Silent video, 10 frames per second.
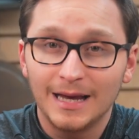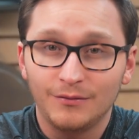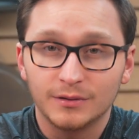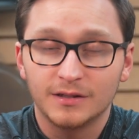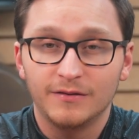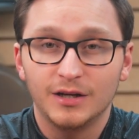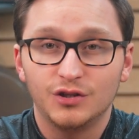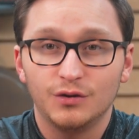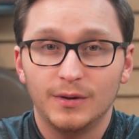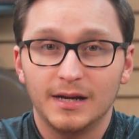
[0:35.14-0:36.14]
levels of
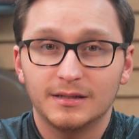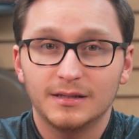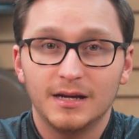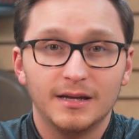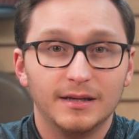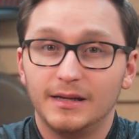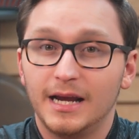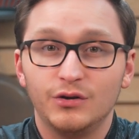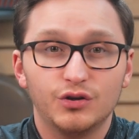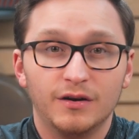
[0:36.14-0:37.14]
H2S, the
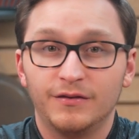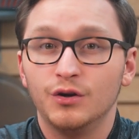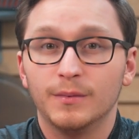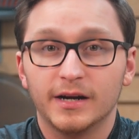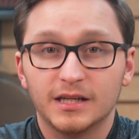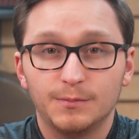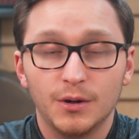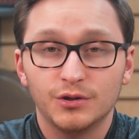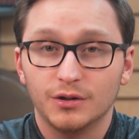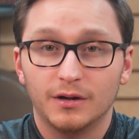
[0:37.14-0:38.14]
danger of human
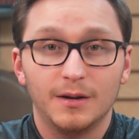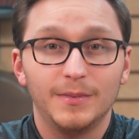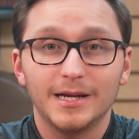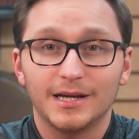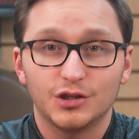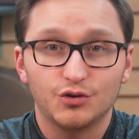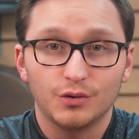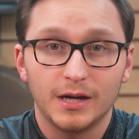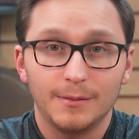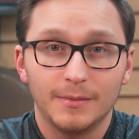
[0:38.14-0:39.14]
exposure can be
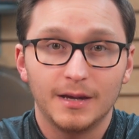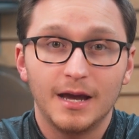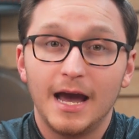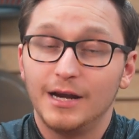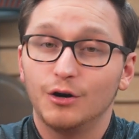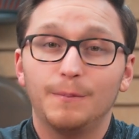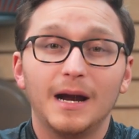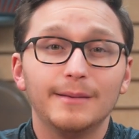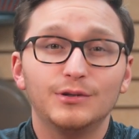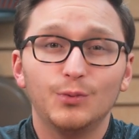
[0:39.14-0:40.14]
extreme, and your
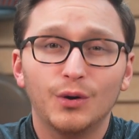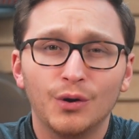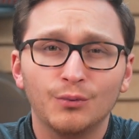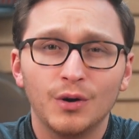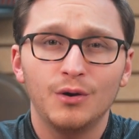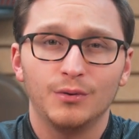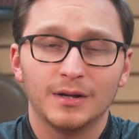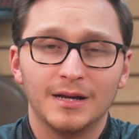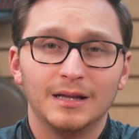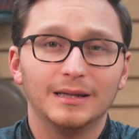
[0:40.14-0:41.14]
pipes will
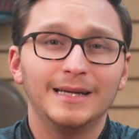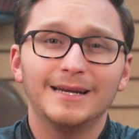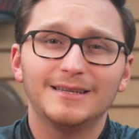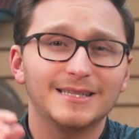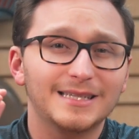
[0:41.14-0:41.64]
corrode, leading to